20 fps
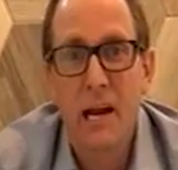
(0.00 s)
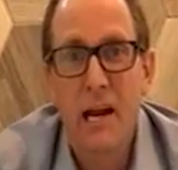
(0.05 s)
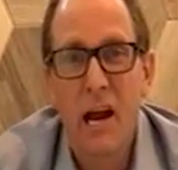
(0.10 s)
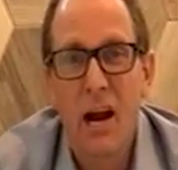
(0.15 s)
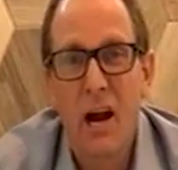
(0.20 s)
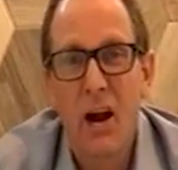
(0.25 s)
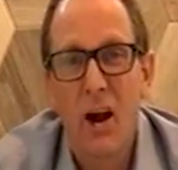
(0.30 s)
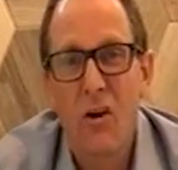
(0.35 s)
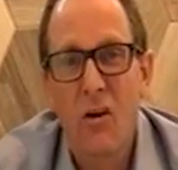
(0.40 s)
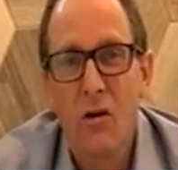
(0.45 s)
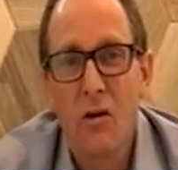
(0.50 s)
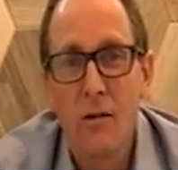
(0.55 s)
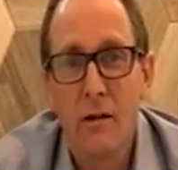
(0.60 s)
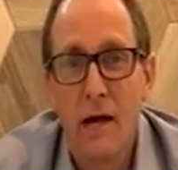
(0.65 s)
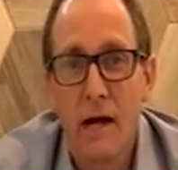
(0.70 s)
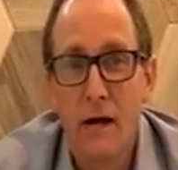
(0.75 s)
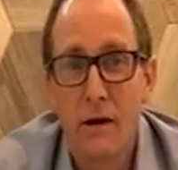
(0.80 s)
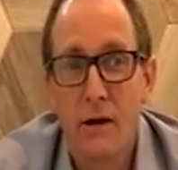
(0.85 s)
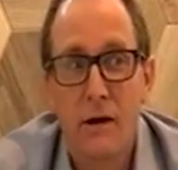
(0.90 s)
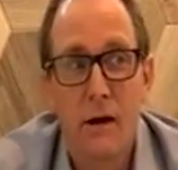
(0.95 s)
Carol
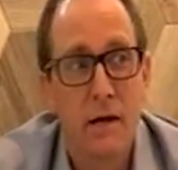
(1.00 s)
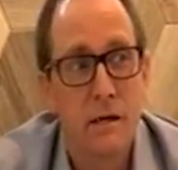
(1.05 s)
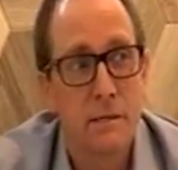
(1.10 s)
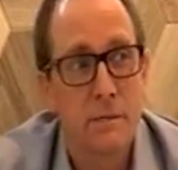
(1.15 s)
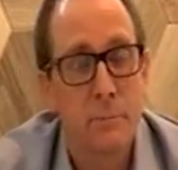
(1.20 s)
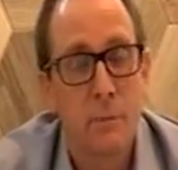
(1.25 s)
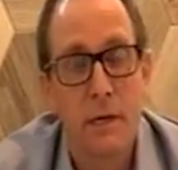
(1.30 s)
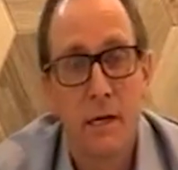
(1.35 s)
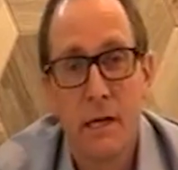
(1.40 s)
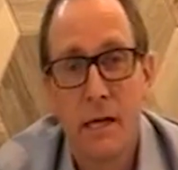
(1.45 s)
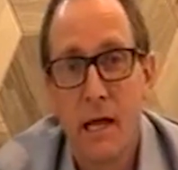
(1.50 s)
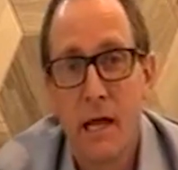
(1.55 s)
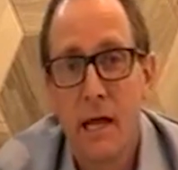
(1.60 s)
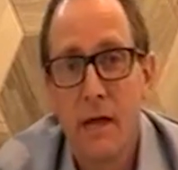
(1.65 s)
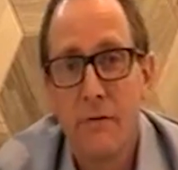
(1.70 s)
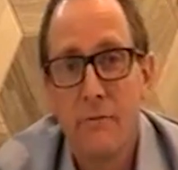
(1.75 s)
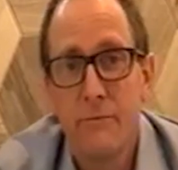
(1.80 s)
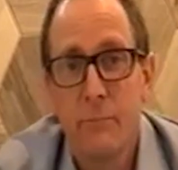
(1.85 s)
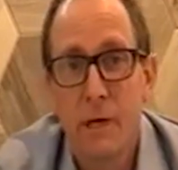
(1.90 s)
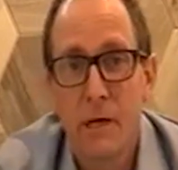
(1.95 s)
and her husband
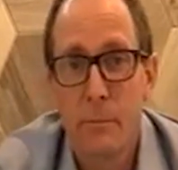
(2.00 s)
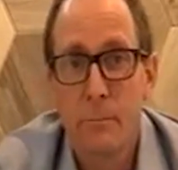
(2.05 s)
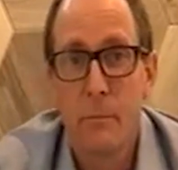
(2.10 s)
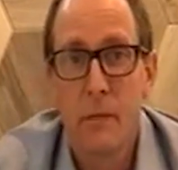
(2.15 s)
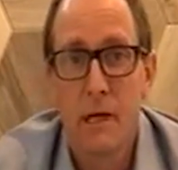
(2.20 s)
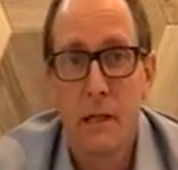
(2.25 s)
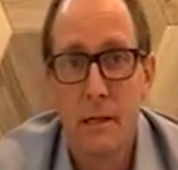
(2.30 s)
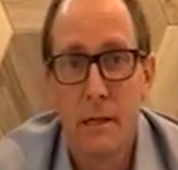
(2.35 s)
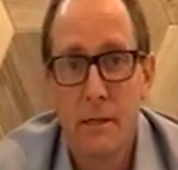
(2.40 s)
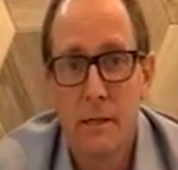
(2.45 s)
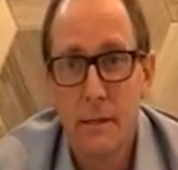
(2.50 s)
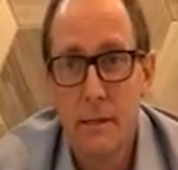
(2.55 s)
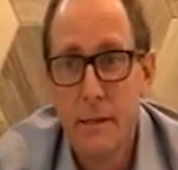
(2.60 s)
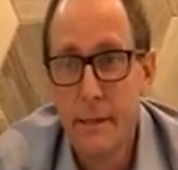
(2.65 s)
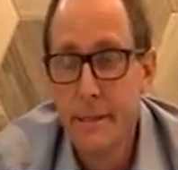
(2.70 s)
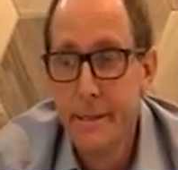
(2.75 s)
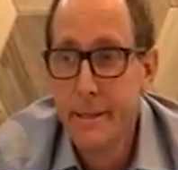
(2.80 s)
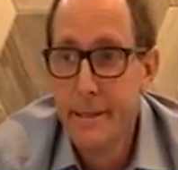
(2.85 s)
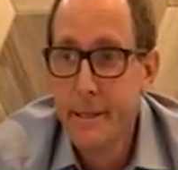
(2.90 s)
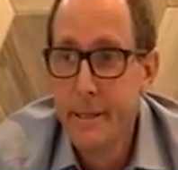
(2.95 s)
Dave McMillan.
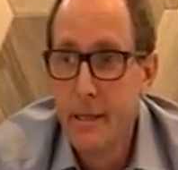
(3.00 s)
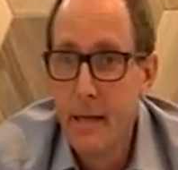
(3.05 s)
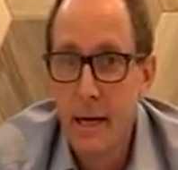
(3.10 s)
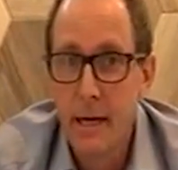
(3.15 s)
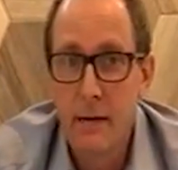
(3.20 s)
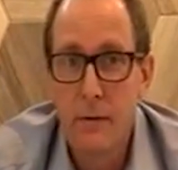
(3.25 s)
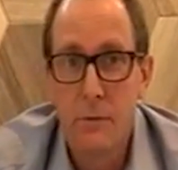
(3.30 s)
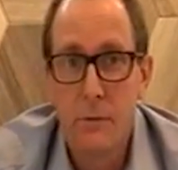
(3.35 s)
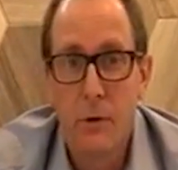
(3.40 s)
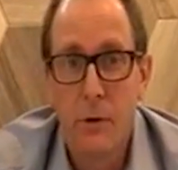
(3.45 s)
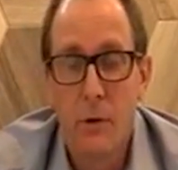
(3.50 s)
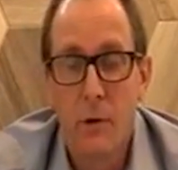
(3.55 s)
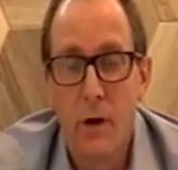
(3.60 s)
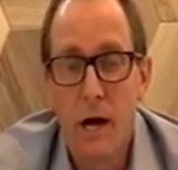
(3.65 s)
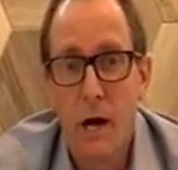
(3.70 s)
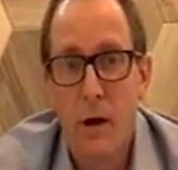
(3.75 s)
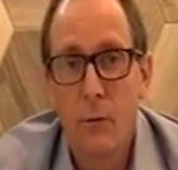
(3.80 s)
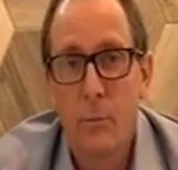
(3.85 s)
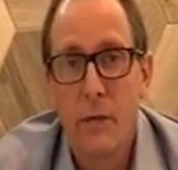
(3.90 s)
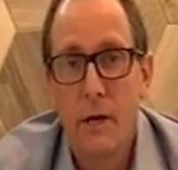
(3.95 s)
I don't know
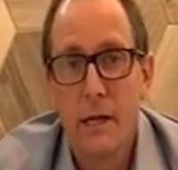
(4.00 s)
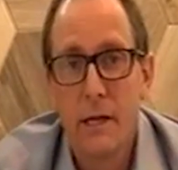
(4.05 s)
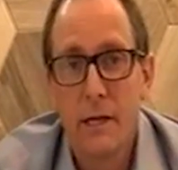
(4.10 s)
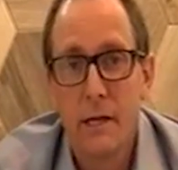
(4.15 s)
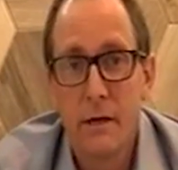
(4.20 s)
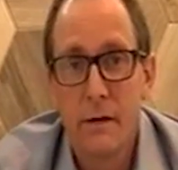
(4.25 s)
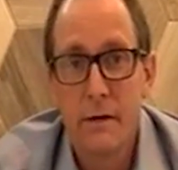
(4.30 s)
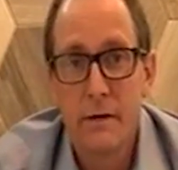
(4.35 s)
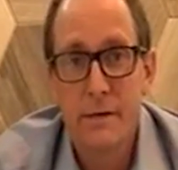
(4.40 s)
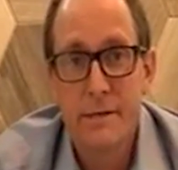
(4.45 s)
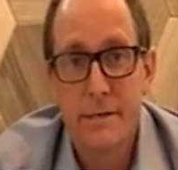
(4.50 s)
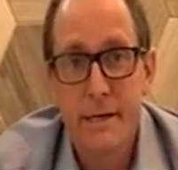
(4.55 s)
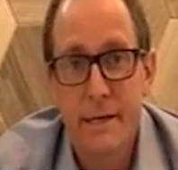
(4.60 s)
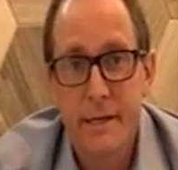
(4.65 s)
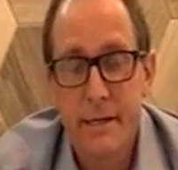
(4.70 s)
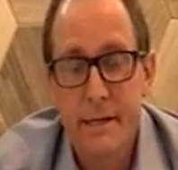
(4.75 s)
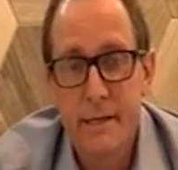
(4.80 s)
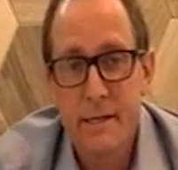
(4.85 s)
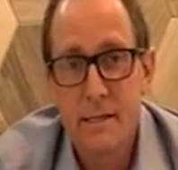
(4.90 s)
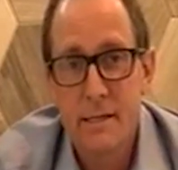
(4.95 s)
how many years it
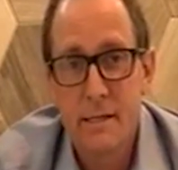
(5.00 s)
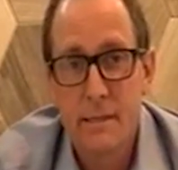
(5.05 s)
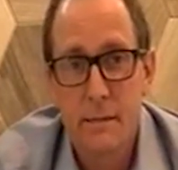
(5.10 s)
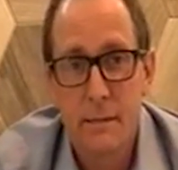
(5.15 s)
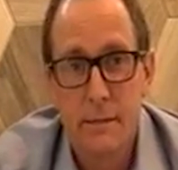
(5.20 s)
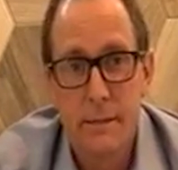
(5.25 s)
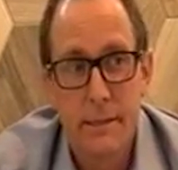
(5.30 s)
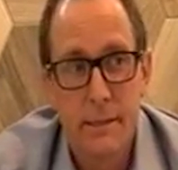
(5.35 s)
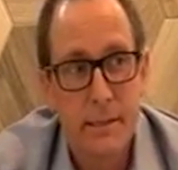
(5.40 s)
is.